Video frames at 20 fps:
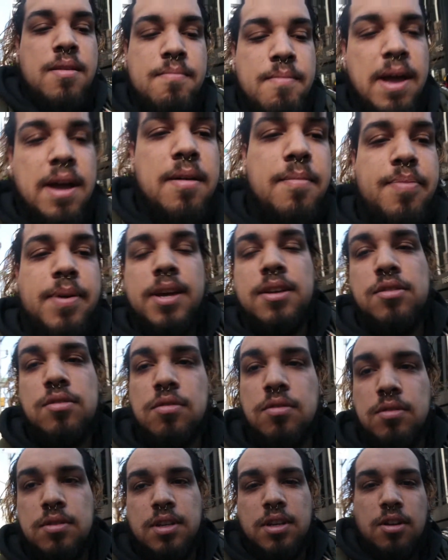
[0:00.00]

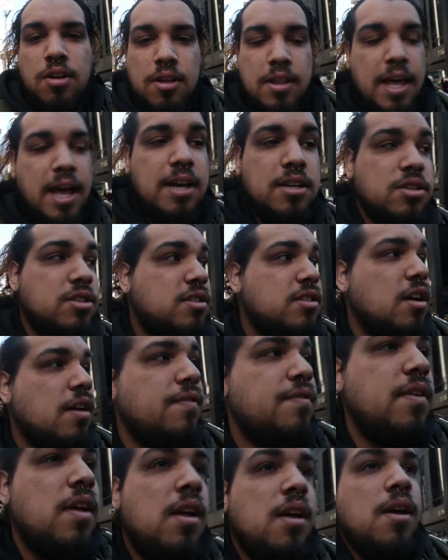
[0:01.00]
megapixels and all that extra
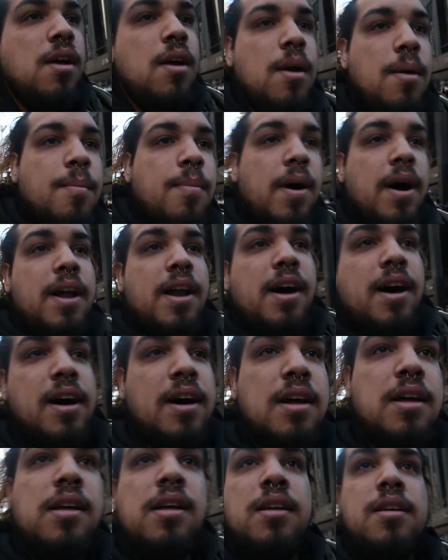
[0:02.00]
stuff, but
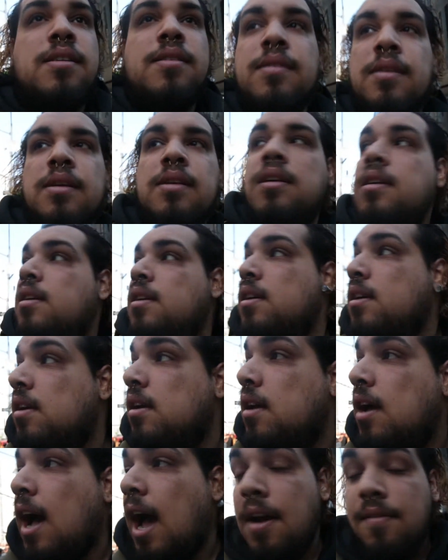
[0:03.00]

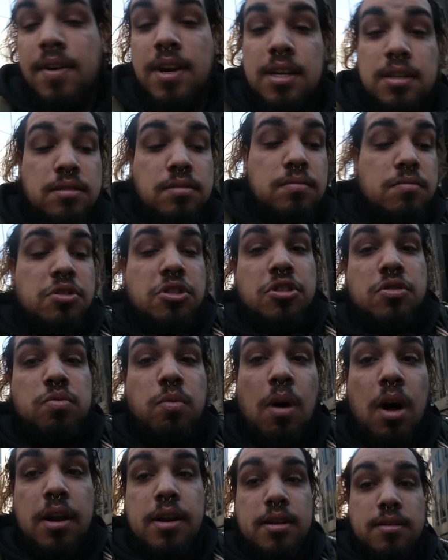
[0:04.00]
I really just
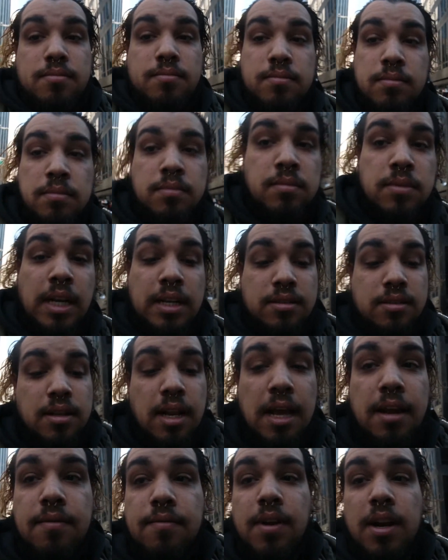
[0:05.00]
want it. That's
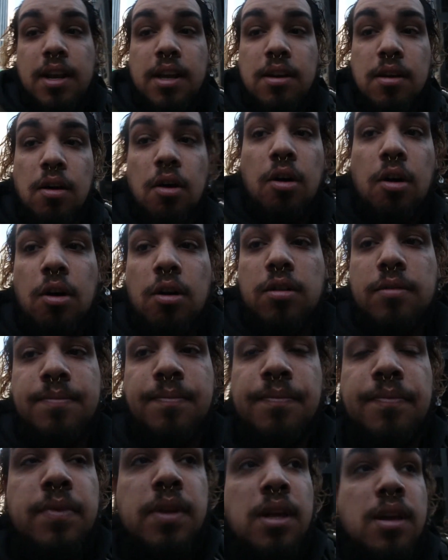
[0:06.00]
like really all
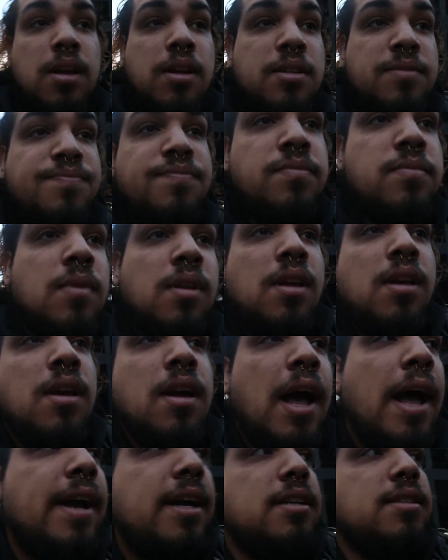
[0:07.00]

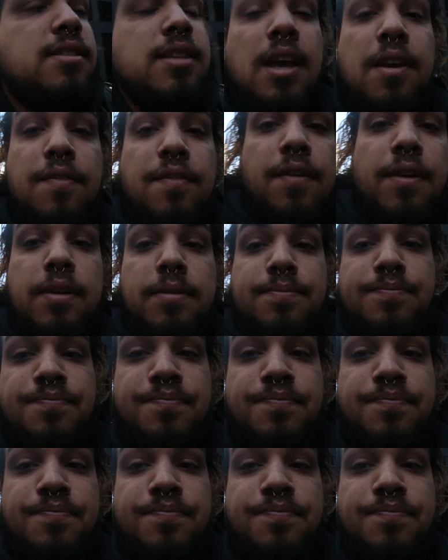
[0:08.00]
I can say for it.